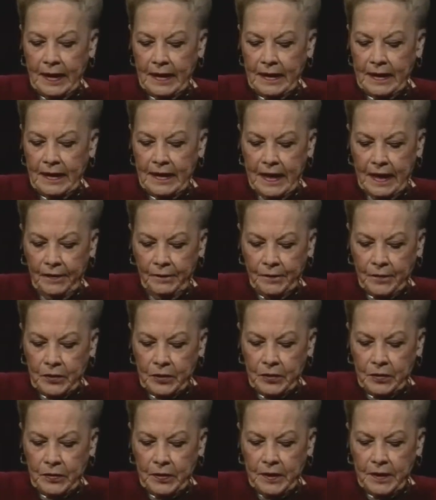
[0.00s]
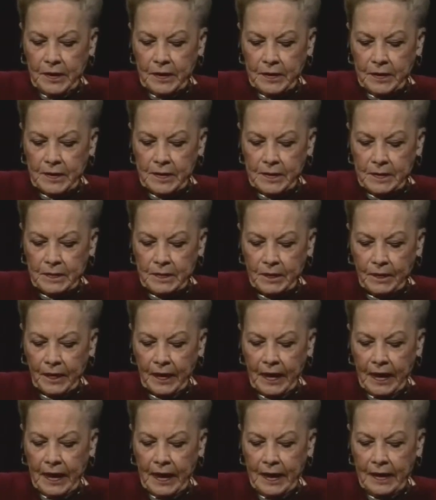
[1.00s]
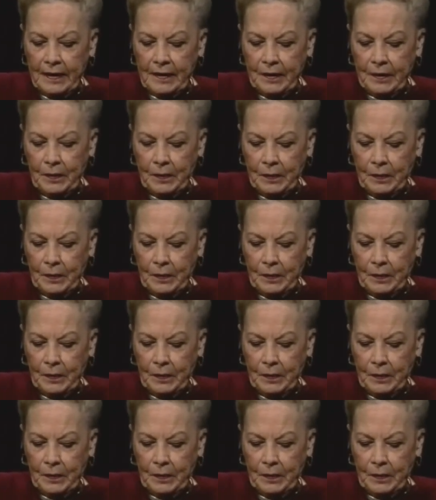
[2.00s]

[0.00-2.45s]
I, did that for two years and uh,